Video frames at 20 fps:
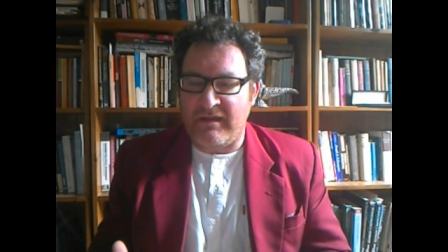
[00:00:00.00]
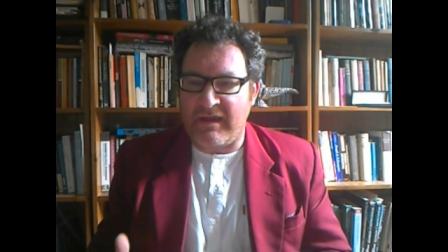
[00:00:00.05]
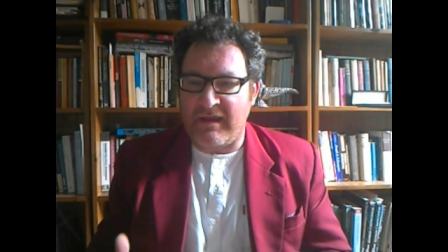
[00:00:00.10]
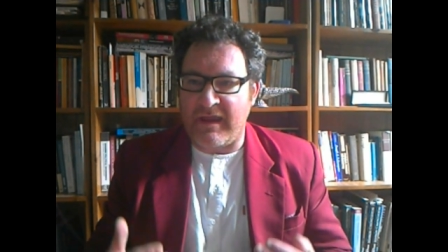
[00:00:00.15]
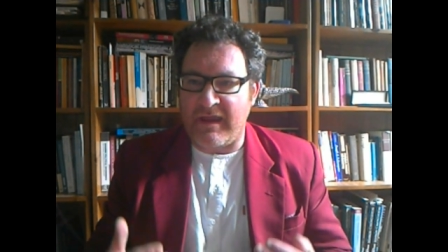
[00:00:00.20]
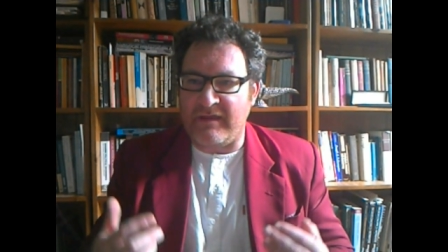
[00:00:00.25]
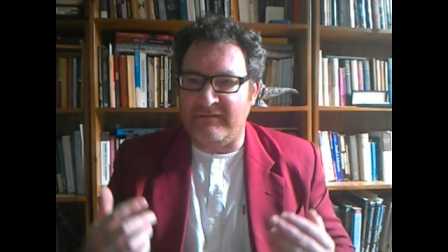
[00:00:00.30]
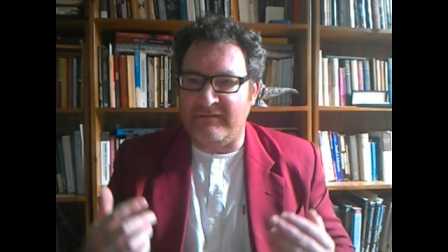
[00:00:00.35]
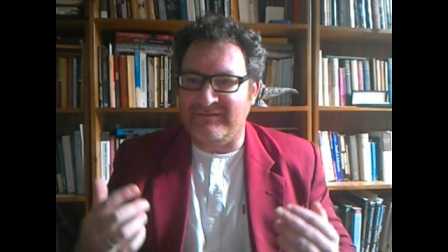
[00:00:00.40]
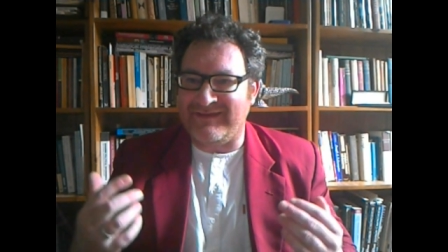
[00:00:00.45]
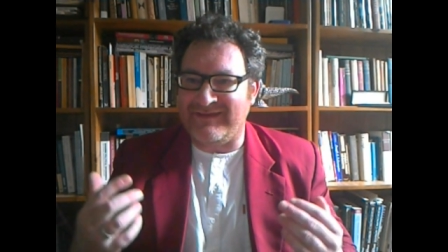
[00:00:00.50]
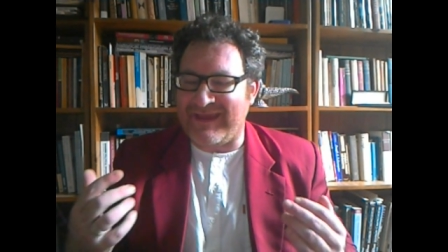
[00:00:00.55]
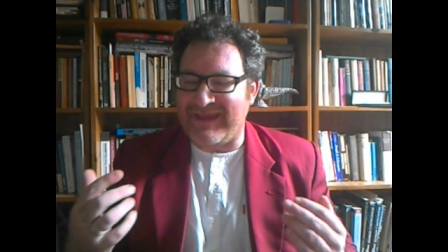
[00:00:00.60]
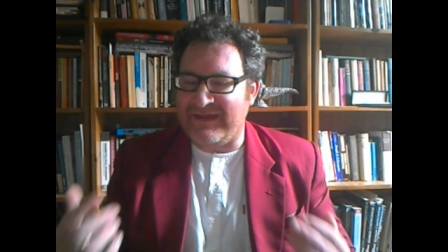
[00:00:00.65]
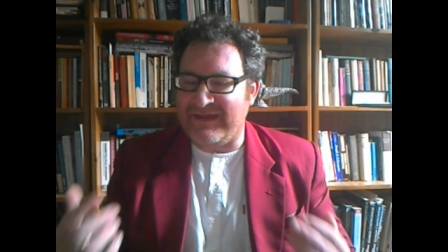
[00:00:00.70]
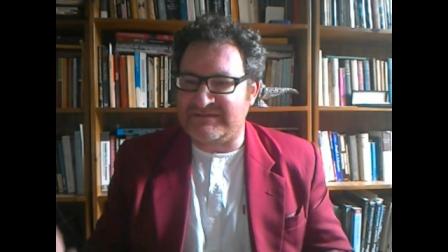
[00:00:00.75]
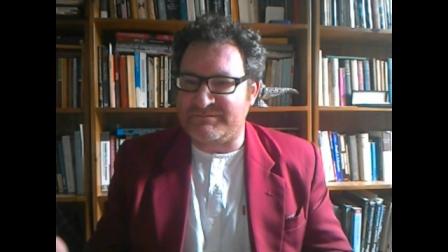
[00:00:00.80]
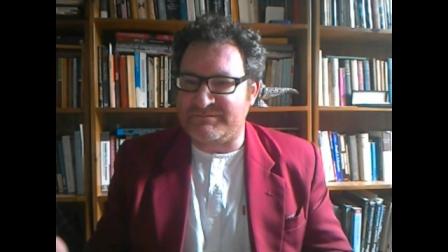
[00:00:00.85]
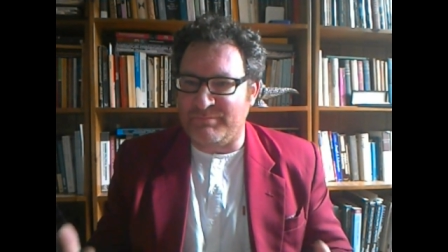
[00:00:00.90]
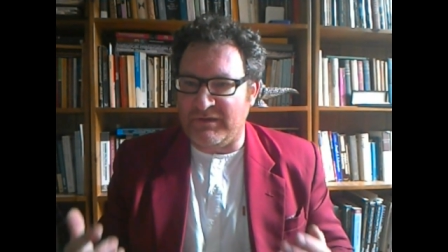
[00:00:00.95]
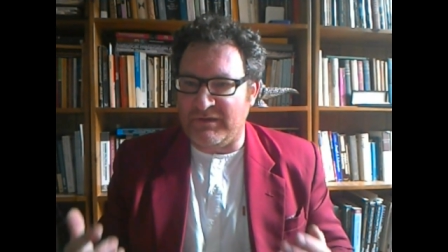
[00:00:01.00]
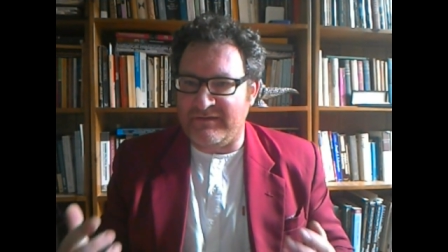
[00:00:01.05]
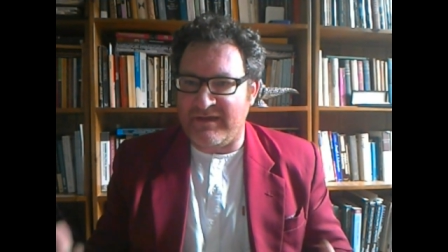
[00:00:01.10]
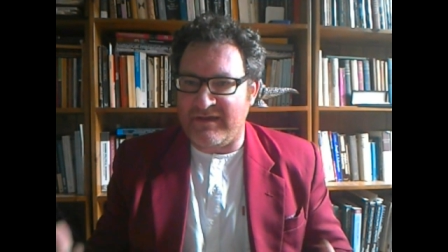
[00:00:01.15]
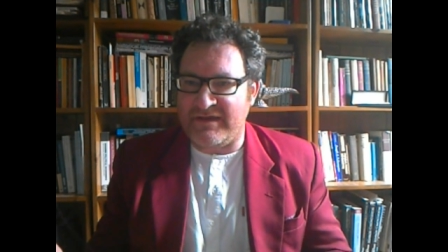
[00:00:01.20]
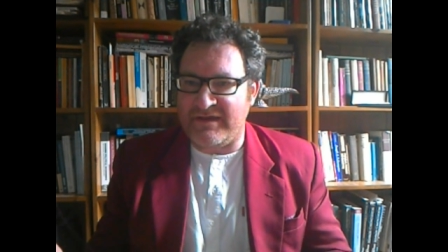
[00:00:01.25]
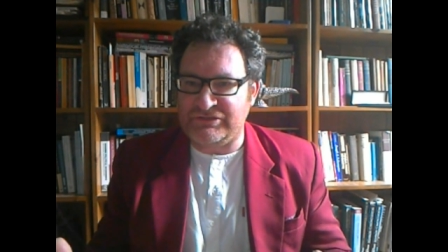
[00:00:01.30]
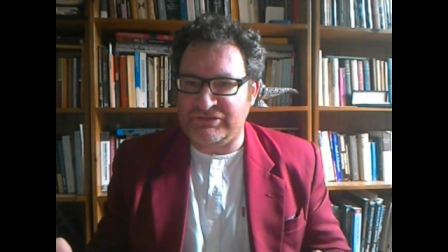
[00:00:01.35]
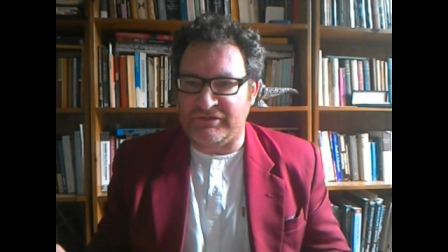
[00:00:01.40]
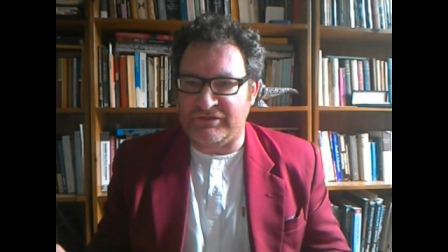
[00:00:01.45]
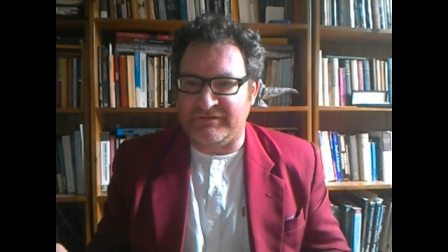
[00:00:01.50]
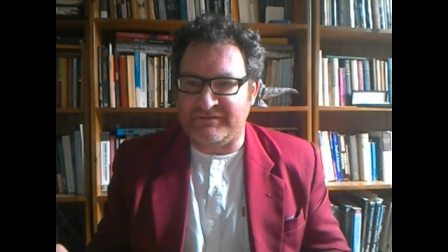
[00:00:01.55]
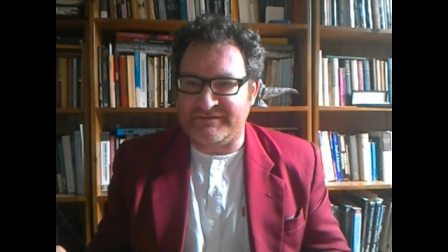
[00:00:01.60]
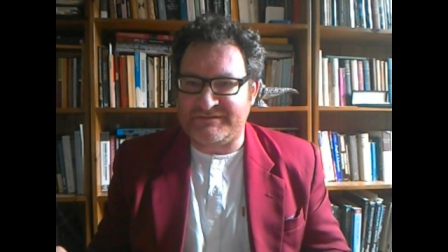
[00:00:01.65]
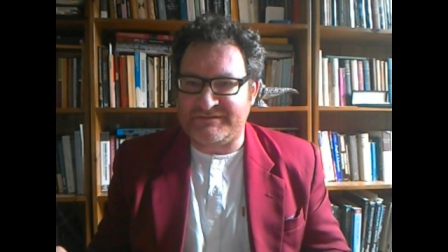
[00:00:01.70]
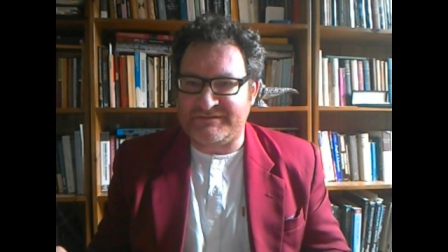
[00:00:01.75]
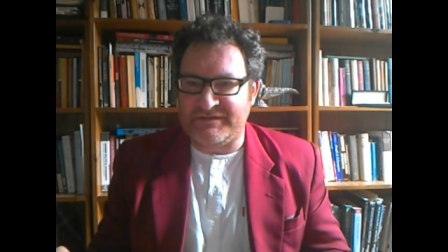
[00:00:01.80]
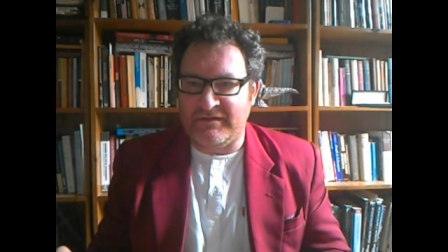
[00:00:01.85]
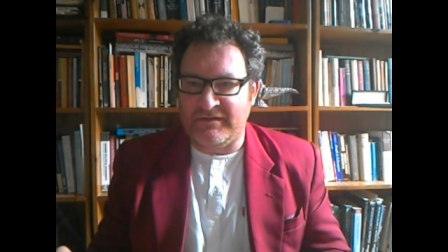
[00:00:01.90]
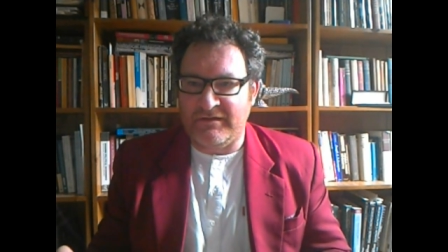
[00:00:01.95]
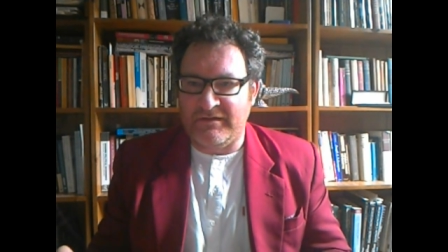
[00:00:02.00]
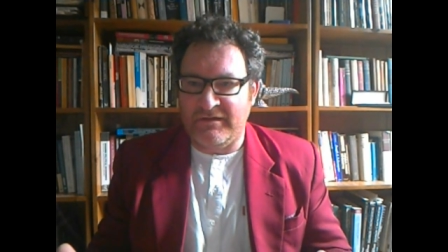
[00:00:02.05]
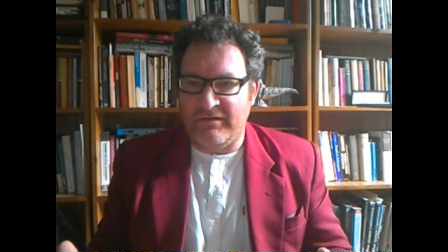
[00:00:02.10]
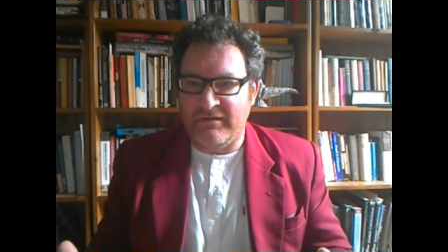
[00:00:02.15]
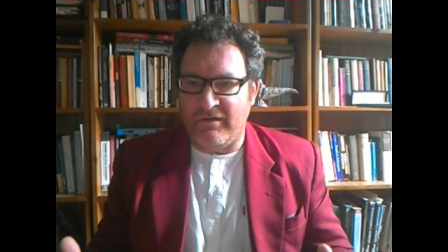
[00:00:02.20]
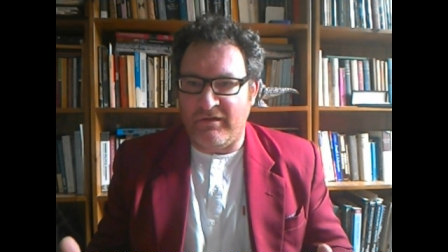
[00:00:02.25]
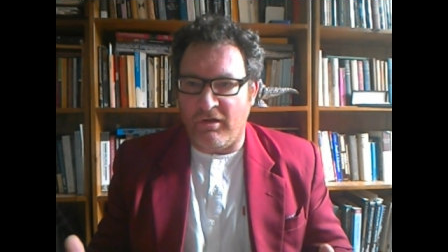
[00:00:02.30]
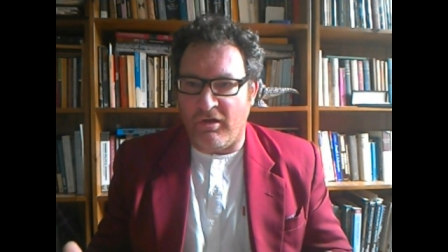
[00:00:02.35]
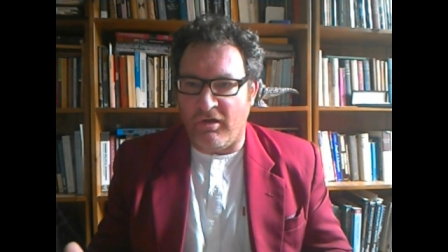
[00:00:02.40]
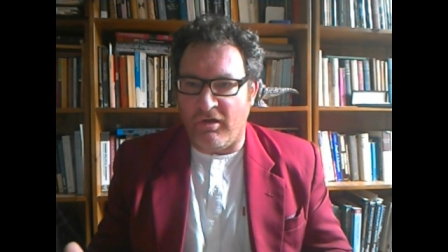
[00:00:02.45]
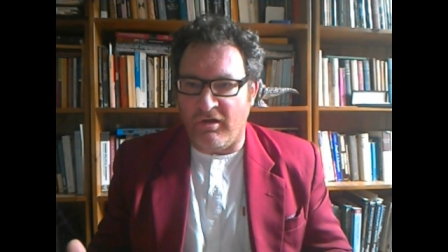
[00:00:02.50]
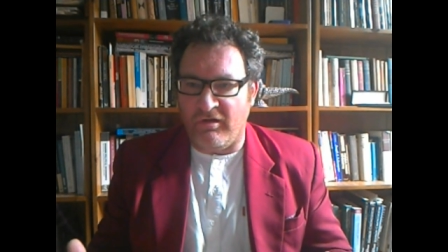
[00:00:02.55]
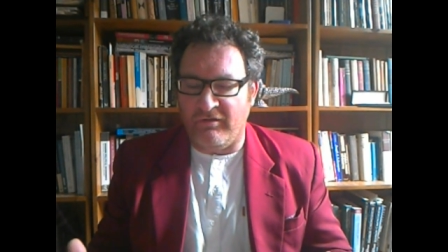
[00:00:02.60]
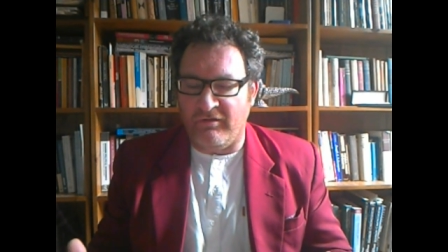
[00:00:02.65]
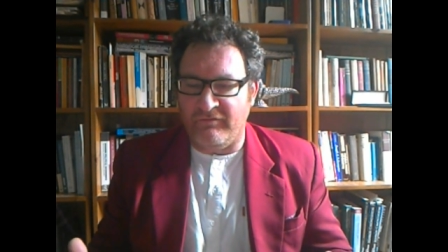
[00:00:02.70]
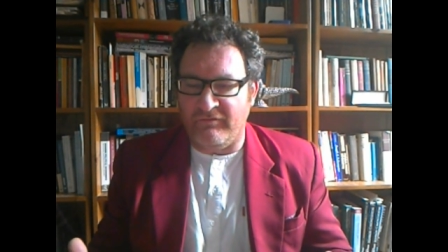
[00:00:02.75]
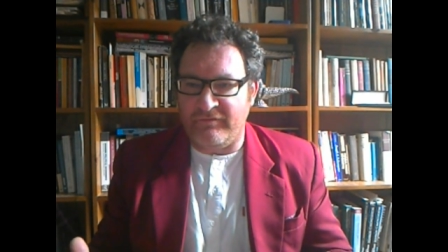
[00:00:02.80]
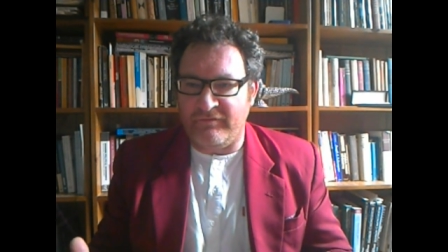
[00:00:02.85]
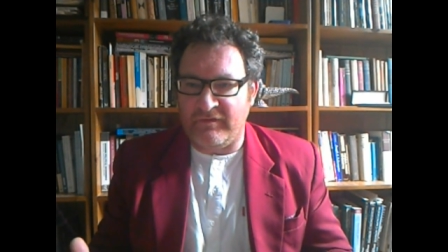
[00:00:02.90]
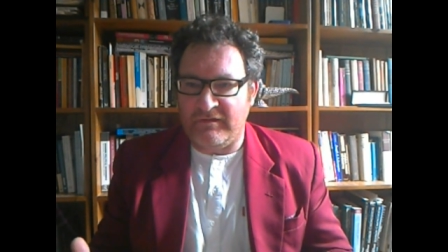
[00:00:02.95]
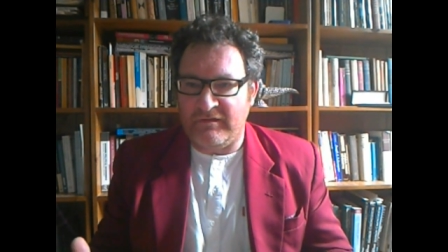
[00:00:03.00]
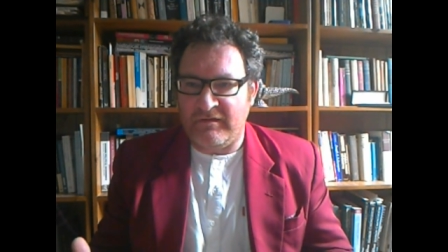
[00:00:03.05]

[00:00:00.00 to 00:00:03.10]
and explanations of